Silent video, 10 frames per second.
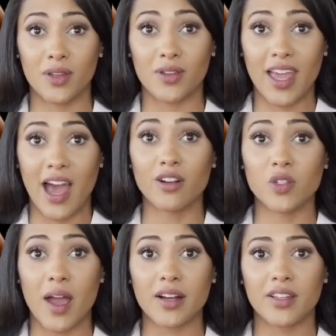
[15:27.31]
but we
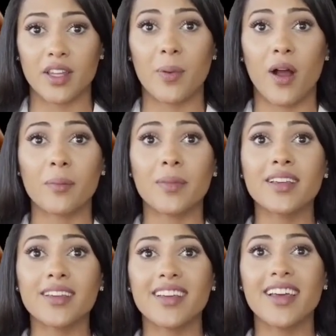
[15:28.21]
must remember
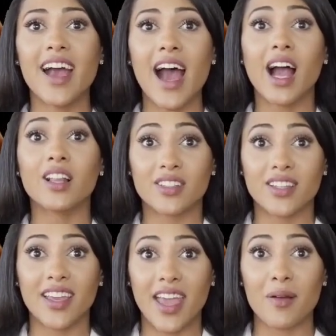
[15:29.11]
that we are unique
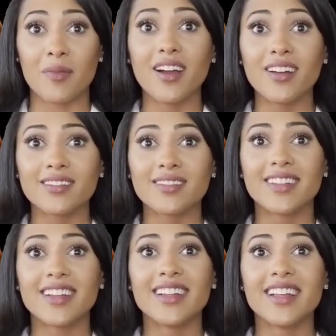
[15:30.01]
and forever
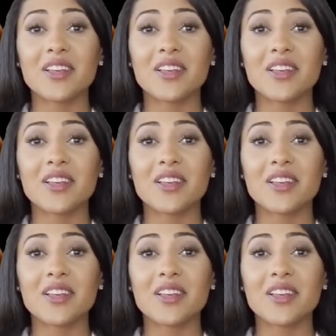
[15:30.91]
beautiful.